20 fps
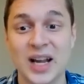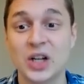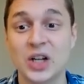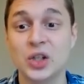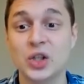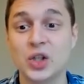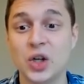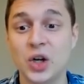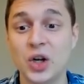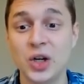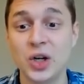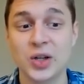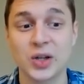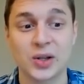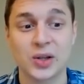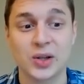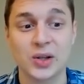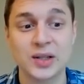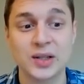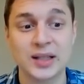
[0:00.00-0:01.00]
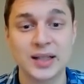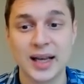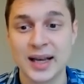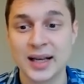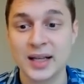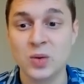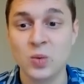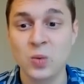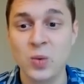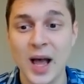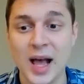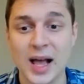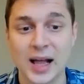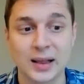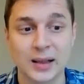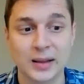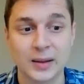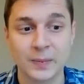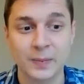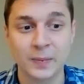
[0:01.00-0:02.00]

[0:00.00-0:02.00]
Turtles as well.